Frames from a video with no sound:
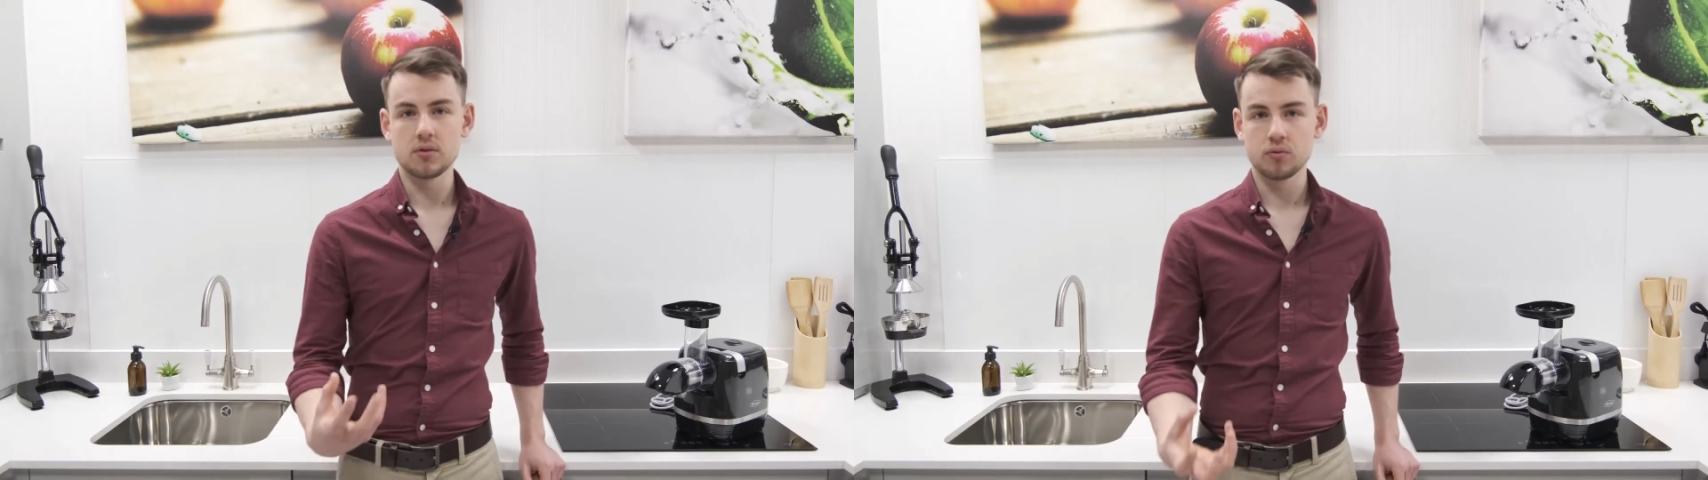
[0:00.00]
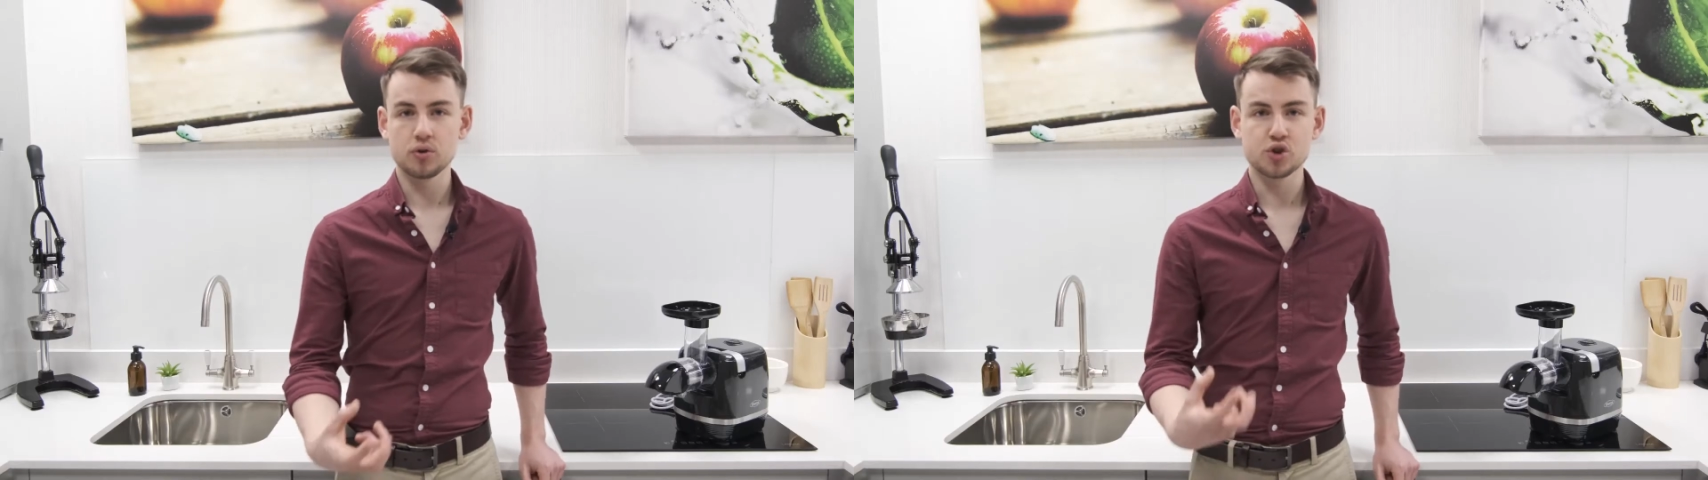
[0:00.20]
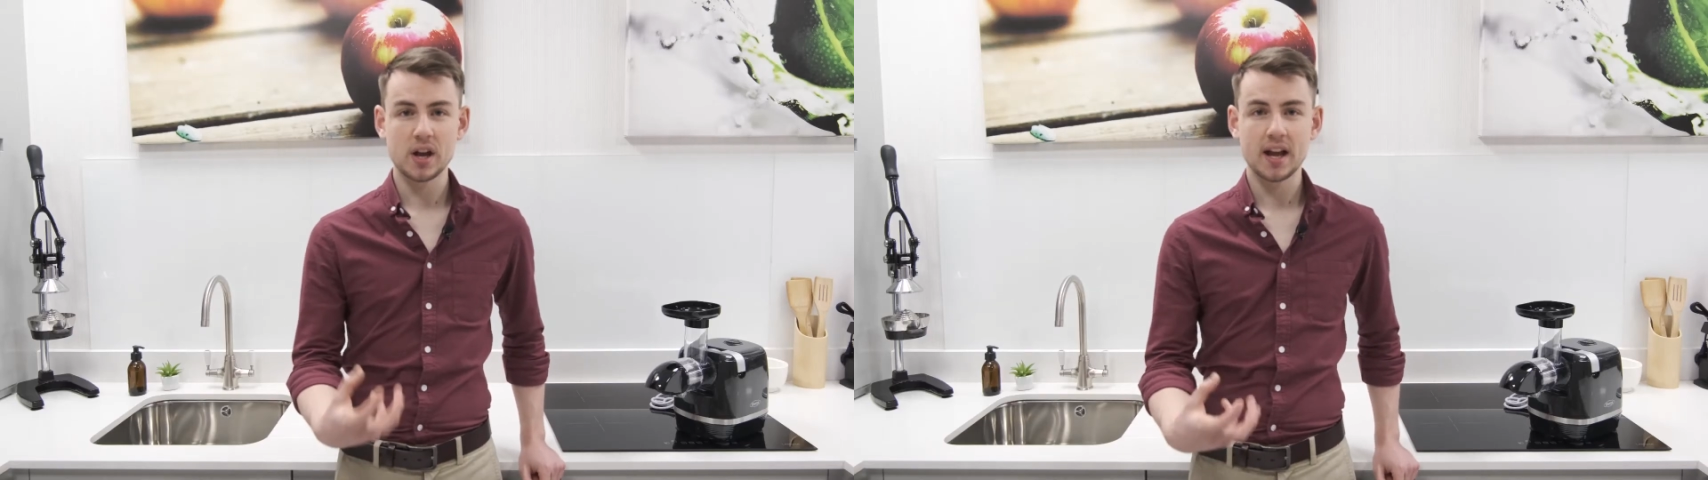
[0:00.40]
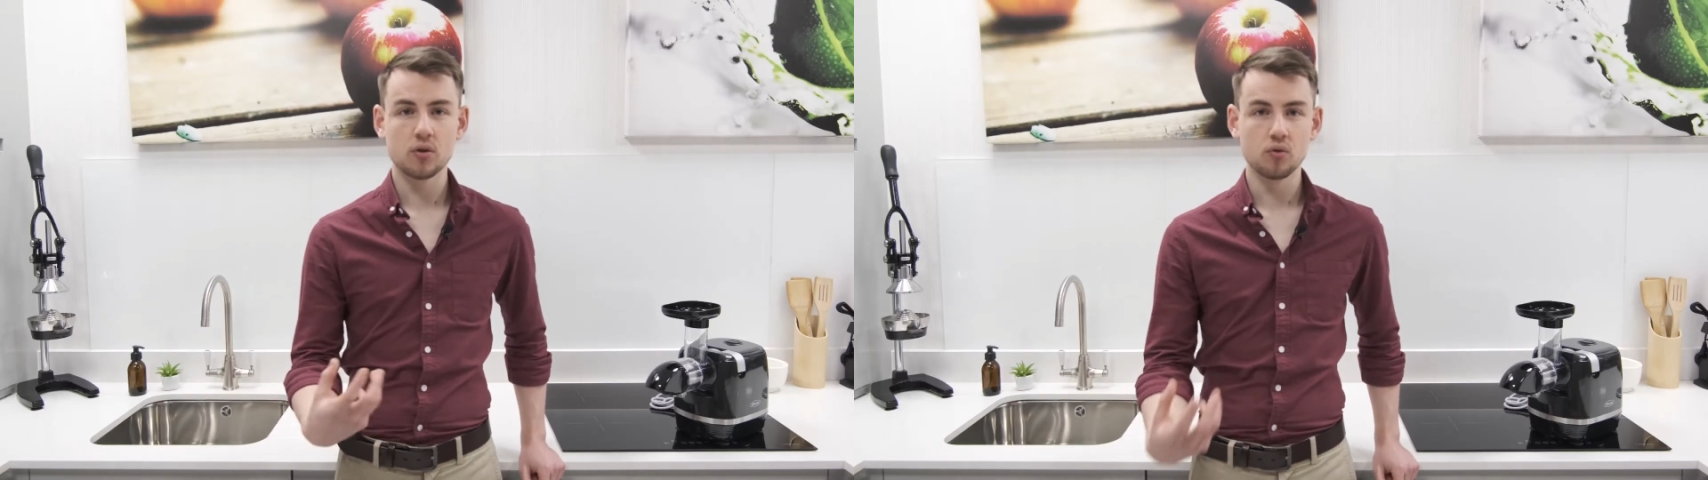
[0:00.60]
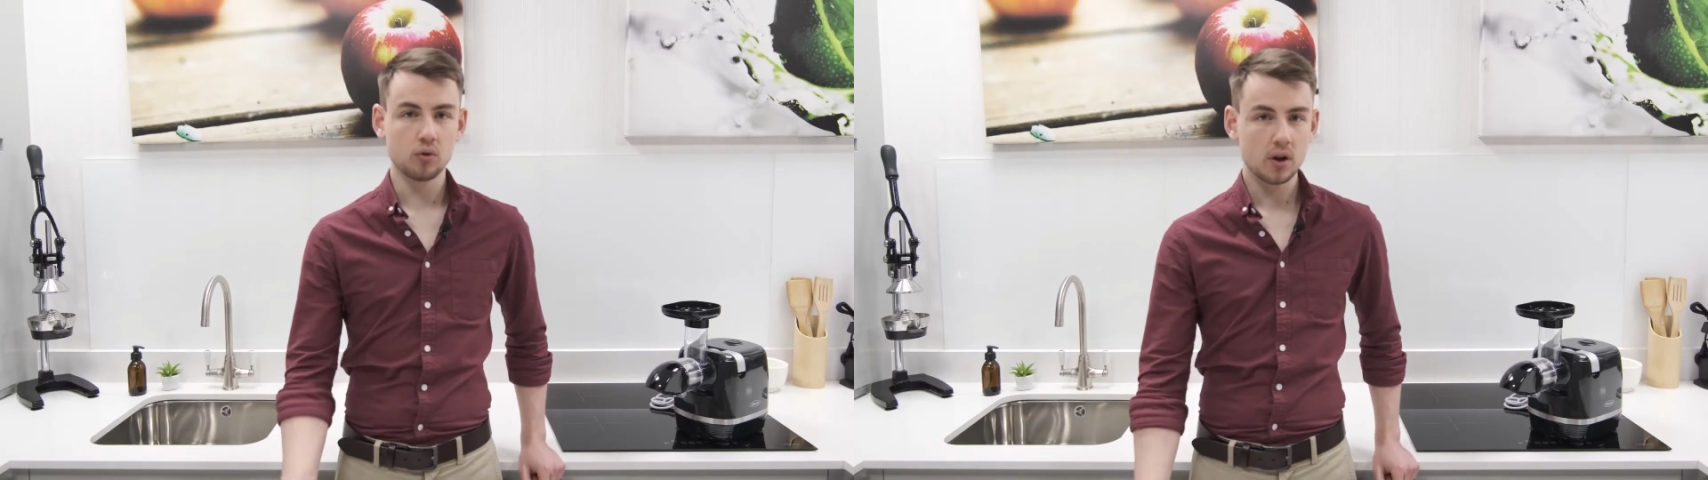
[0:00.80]
crush
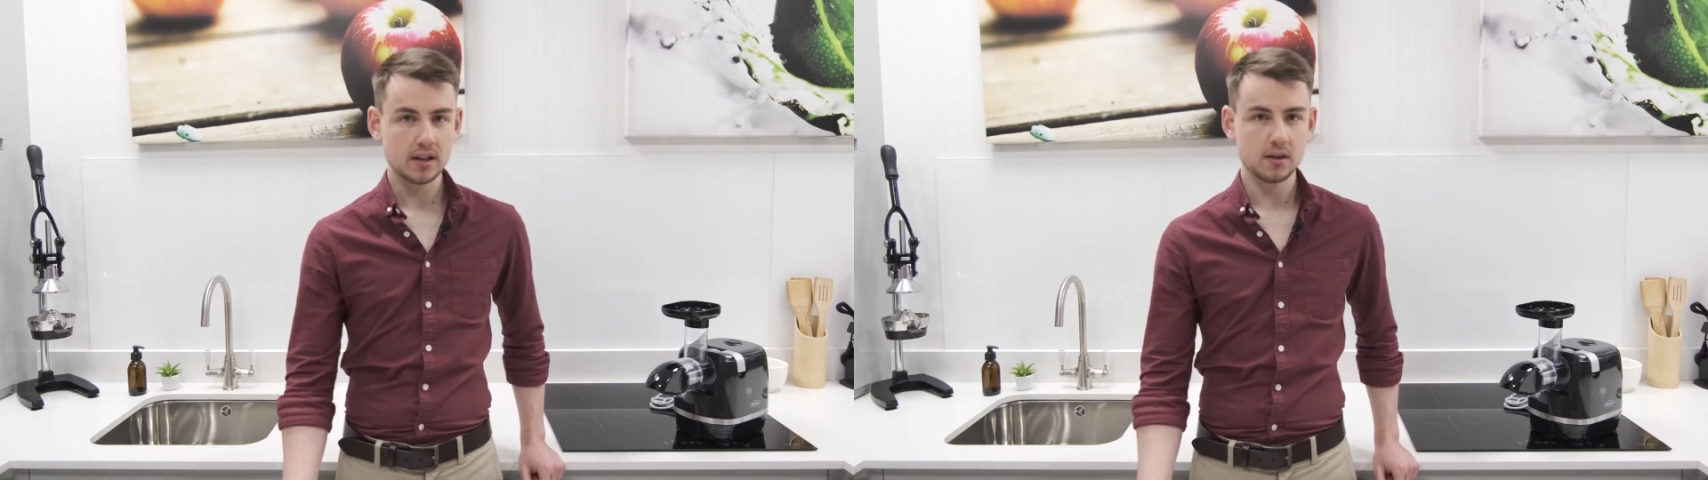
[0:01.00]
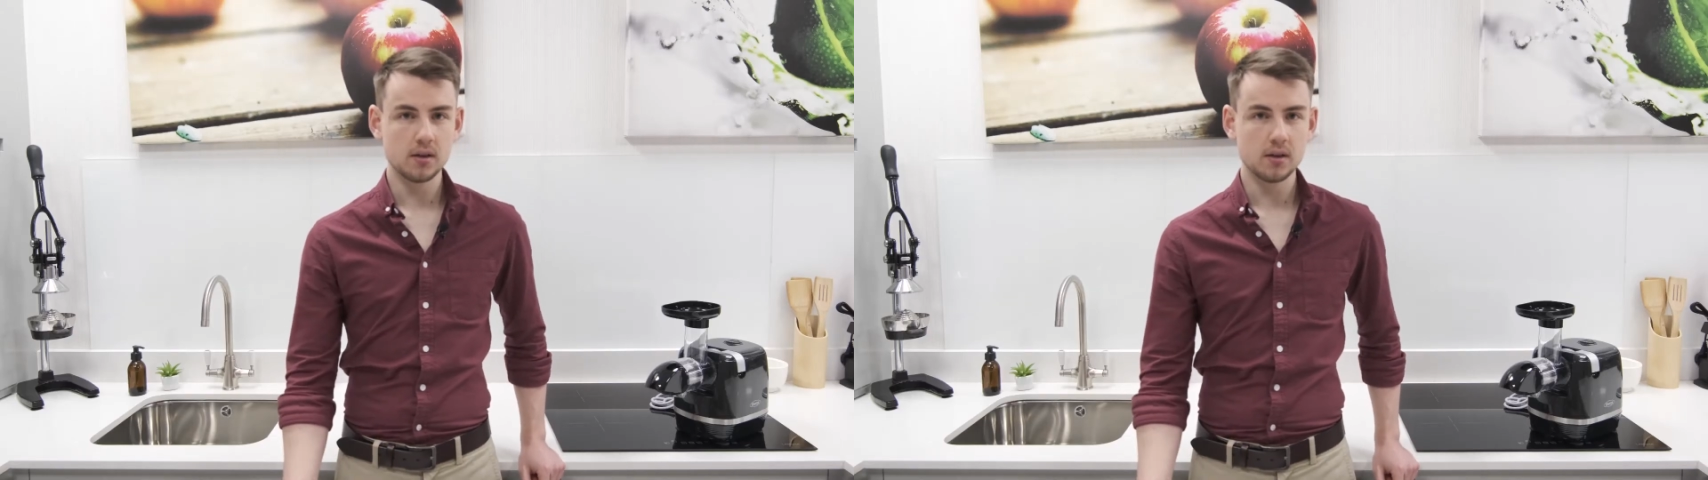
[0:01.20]
and grind